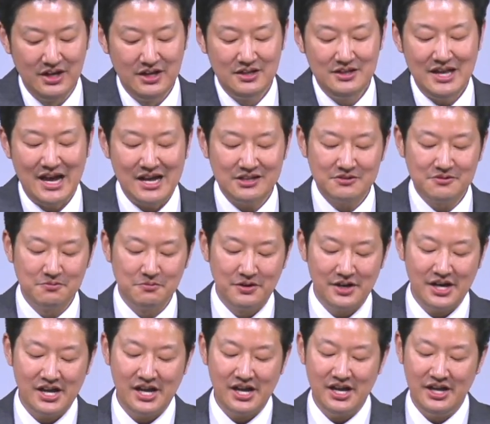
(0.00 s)
That's
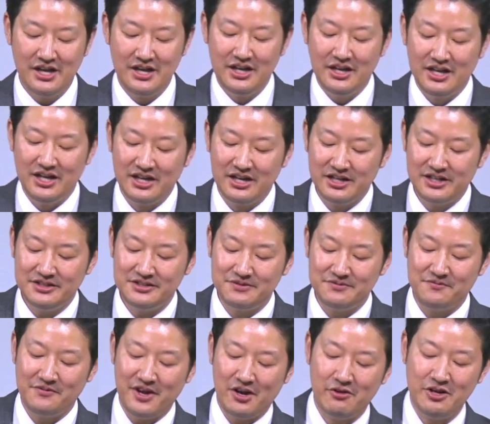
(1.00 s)
why it is
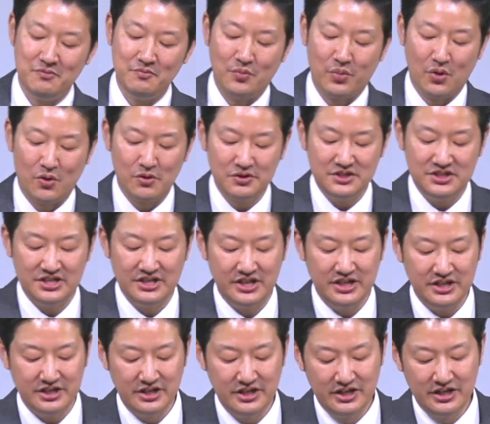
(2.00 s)
very
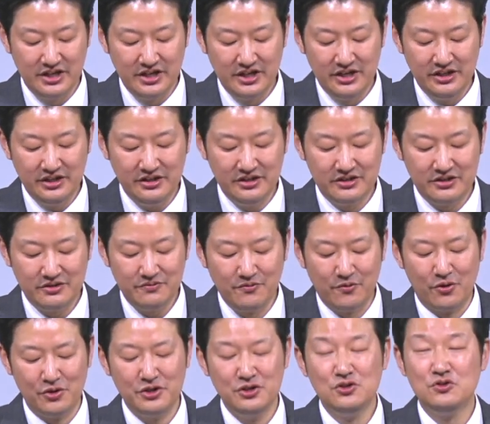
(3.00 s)
important,
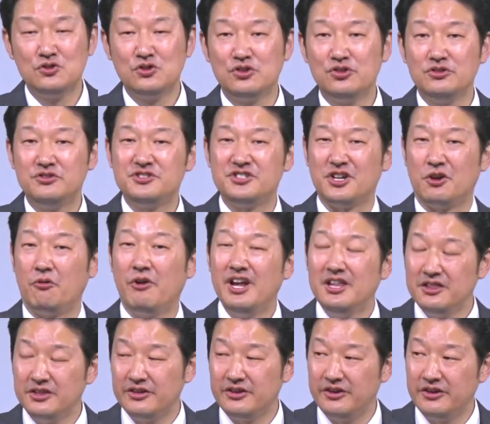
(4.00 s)
for you to
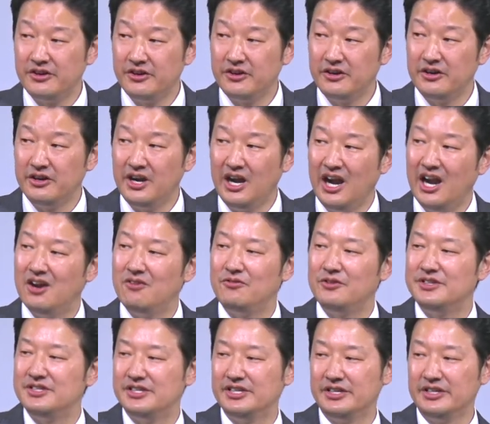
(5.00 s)
surrender
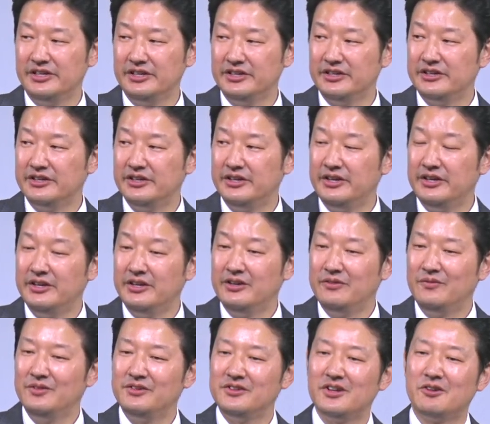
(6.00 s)
everything. Amen.
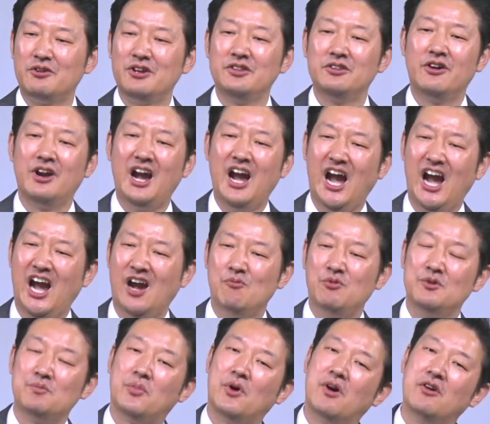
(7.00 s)
Surrender
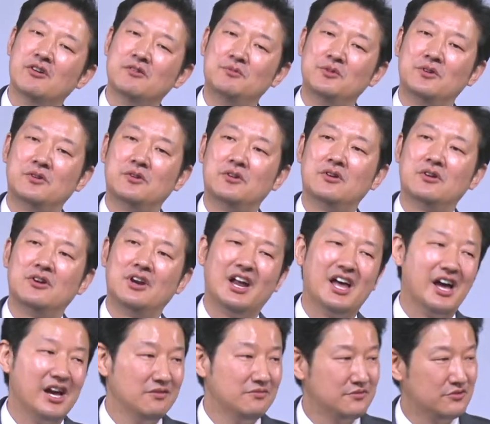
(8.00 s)
every part of your
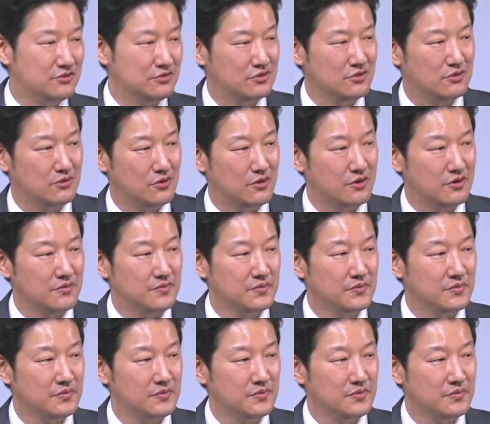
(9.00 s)
life to the Lord,